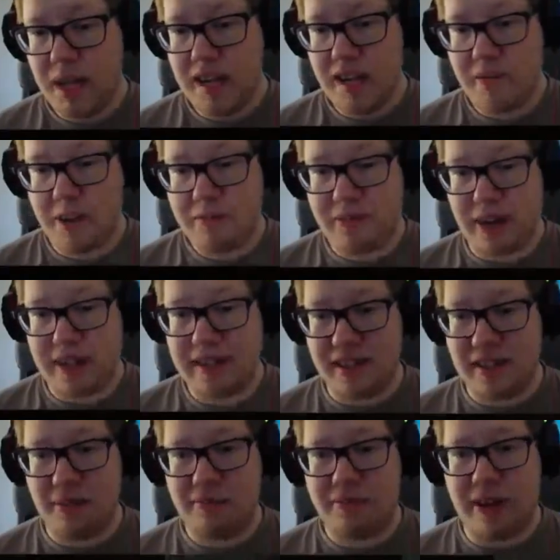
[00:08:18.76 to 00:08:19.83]
And if I find
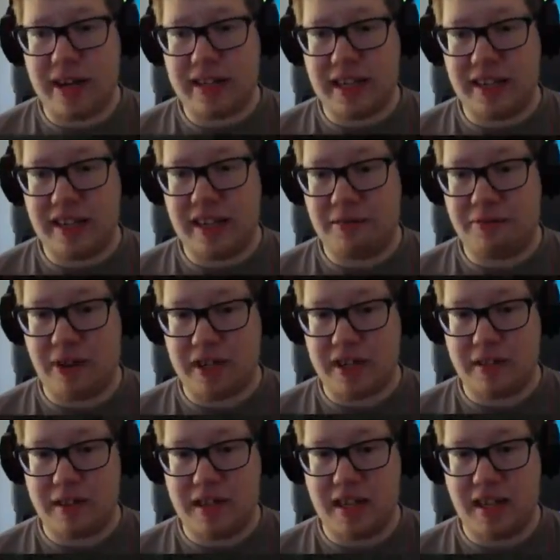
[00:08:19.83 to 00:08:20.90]
Uncle Frank, I gotta
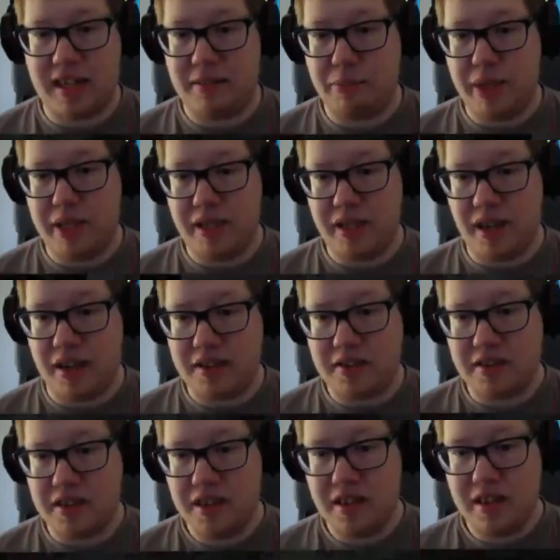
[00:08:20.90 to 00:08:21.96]
fucking kick him in the
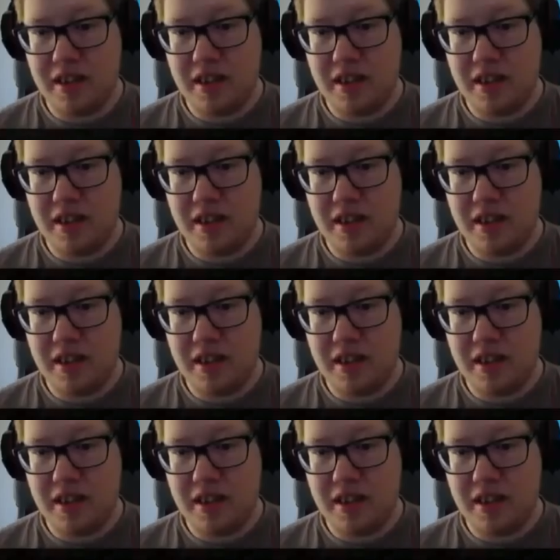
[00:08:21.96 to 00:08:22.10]
nuts.